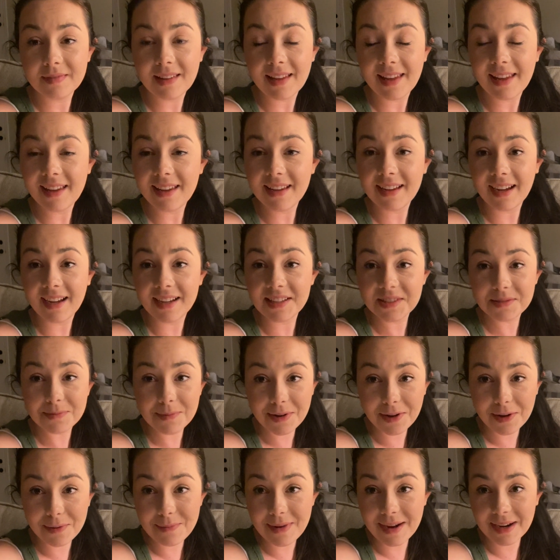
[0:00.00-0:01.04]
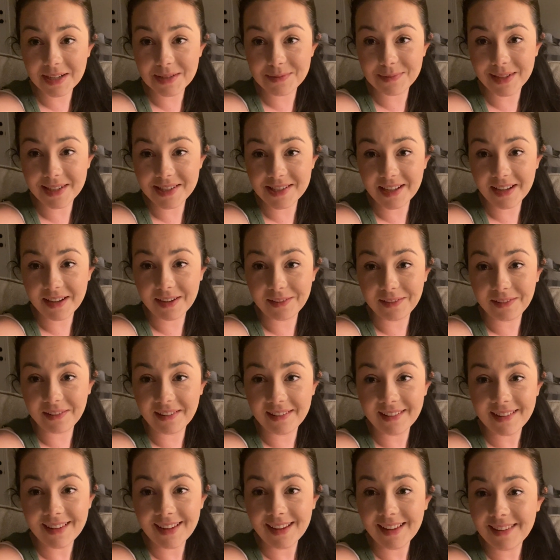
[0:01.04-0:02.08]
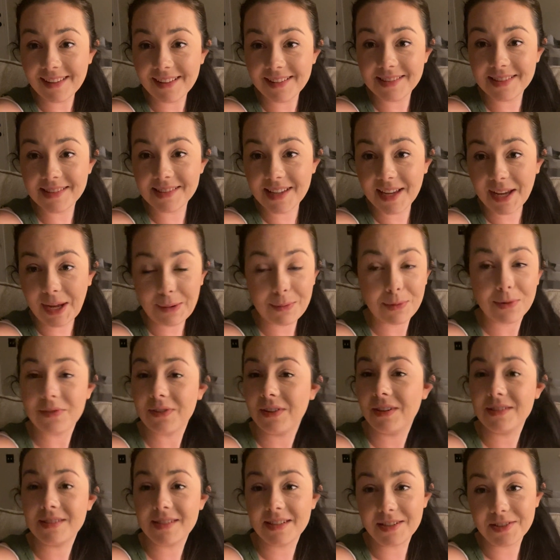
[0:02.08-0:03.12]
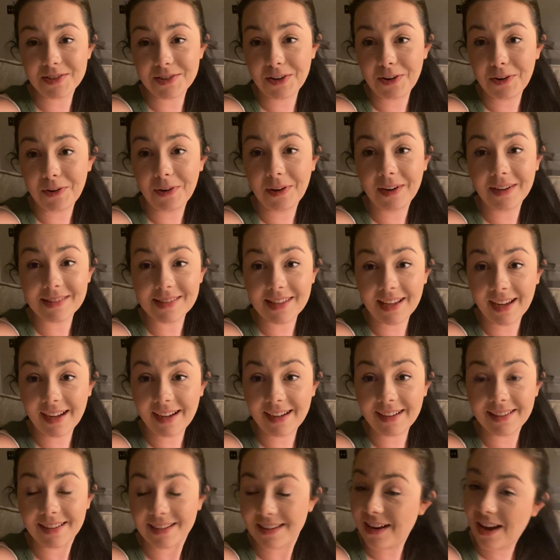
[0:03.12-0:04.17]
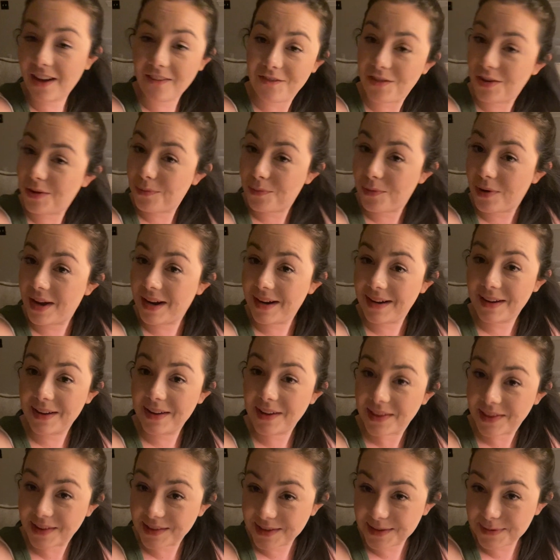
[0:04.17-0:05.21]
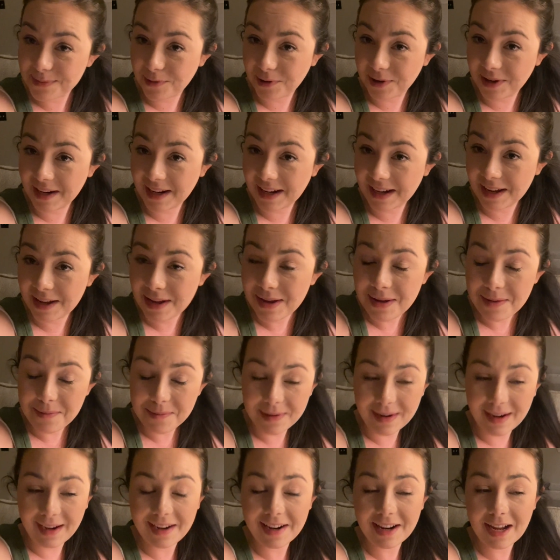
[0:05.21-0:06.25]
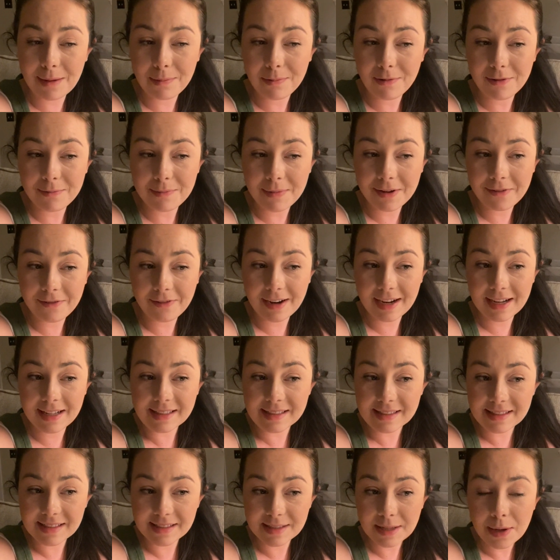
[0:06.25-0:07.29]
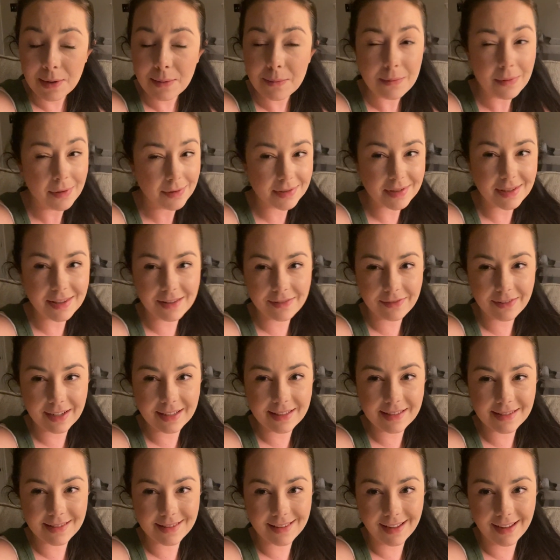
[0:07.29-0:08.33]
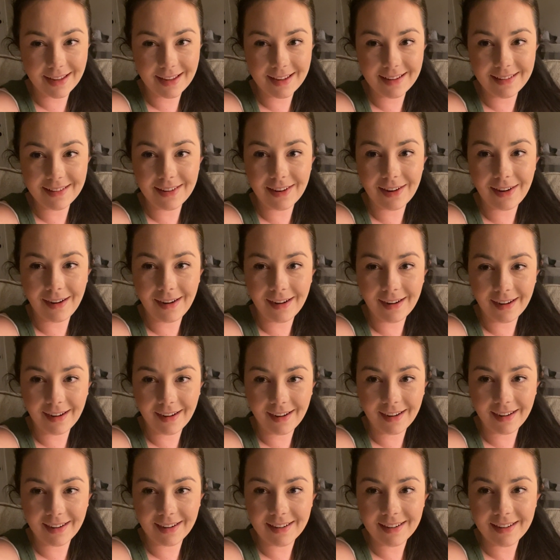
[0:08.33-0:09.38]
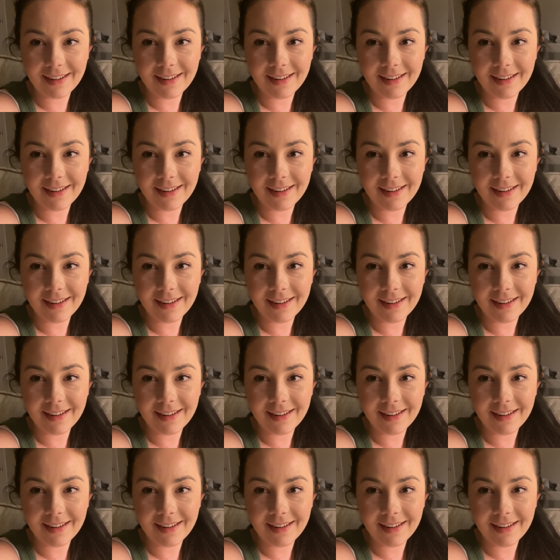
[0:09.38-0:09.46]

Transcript: Hey guys, and welcome back to my channel. This is a reverse intro because I did not film one this morning, but I had a couple of my friends, mostly the friends that are